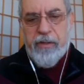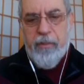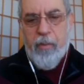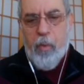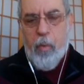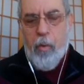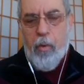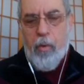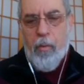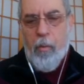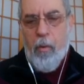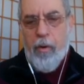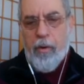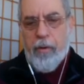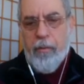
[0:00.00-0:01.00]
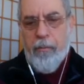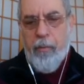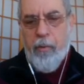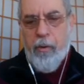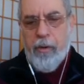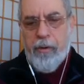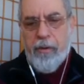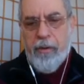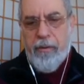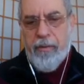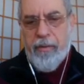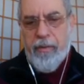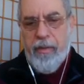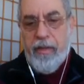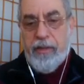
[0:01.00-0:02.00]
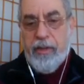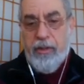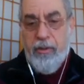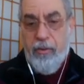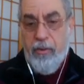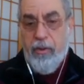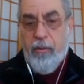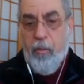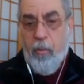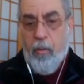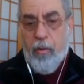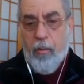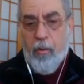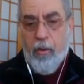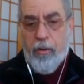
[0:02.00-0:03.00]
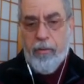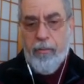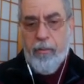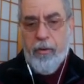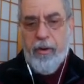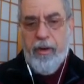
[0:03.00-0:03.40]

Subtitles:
a warm water port that's a good warm water port